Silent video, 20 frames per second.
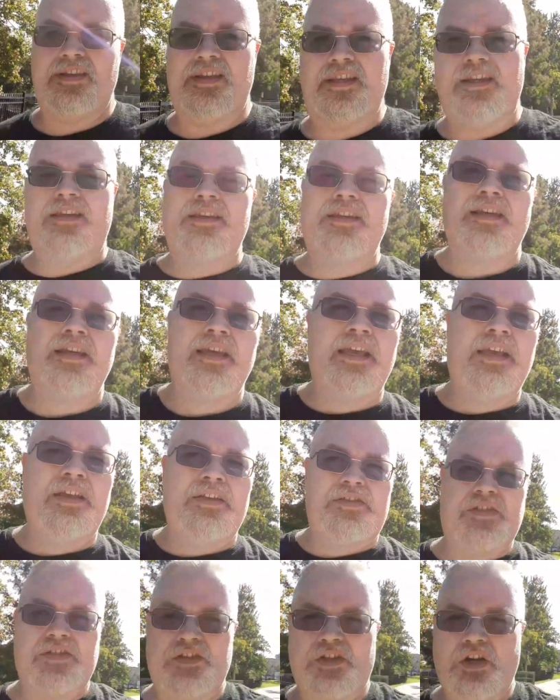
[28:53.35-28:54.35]
the
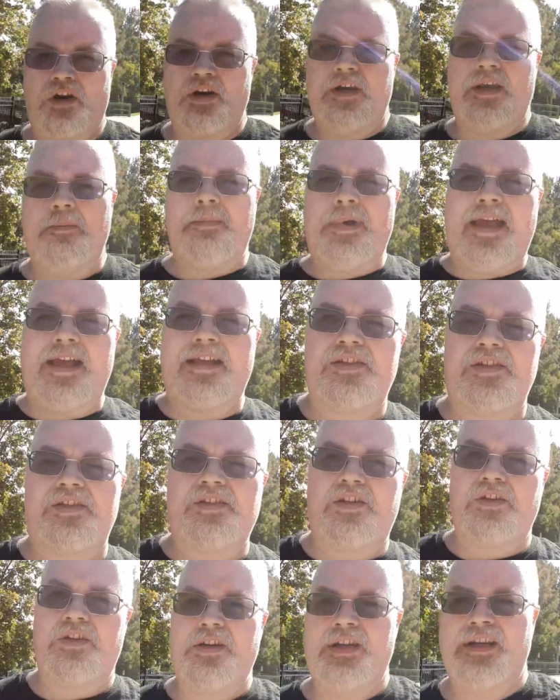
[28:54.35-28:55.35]
Centauri ambassador.